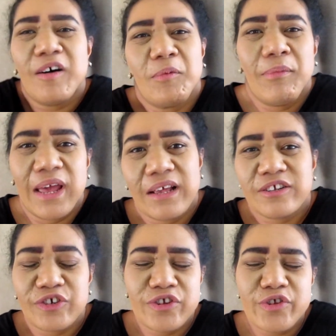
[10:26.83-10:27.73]
oh mate
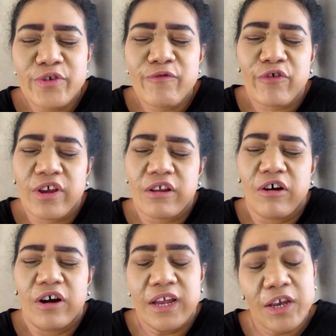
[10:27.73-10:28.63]
it's just too freaking
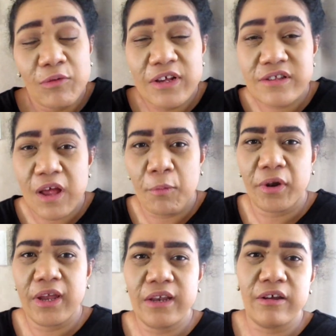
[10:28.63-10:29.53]
hot anyways i'm
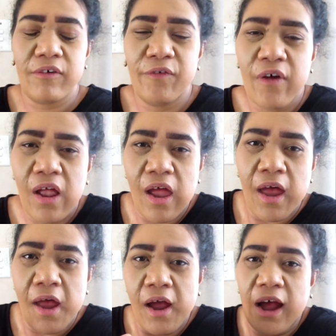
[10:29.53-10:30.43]
gonna end off
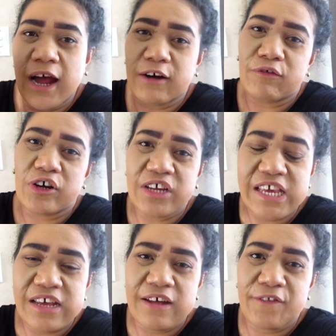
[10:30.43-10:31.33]
our vlog
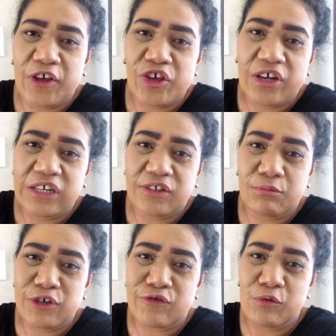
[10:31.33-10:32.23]
here thank you guys
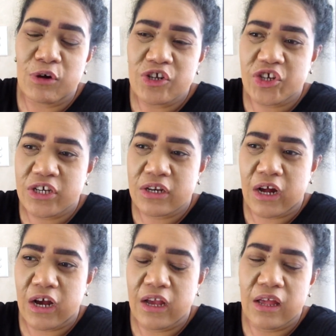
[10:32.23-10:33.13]
so much for watching
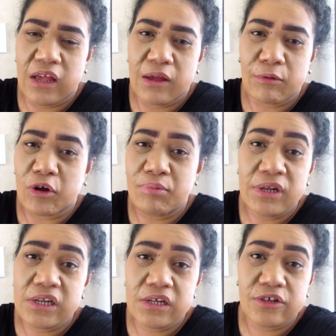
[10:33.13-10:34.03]
i am
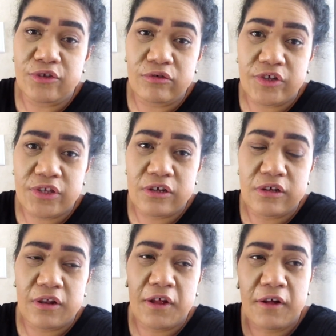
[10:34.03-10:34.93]
completely
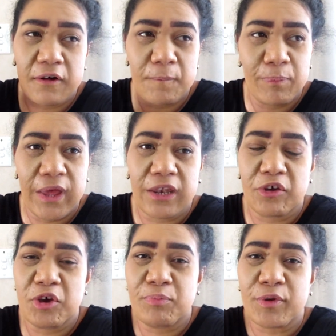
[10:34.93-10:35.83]
exhausted oh man
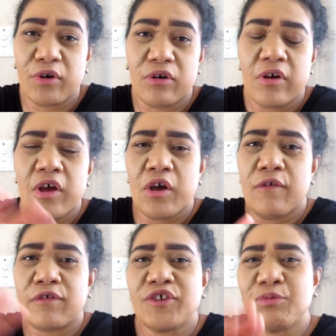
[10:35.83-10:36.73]
i hope your
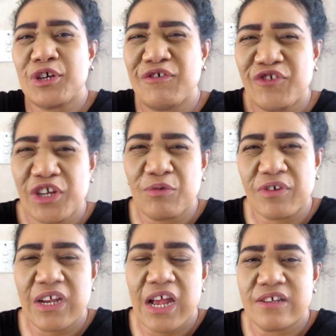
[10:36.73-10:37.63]
first week of
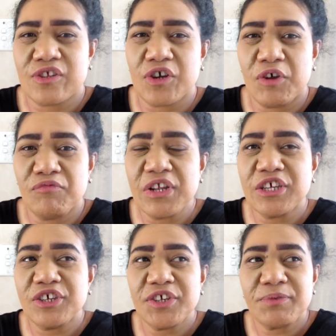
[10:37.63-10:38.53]
january has gone
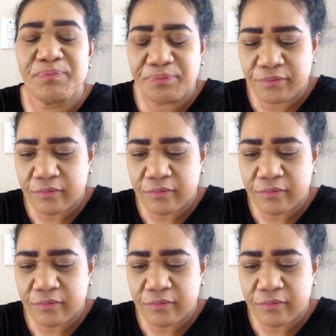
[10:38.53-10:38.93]
really good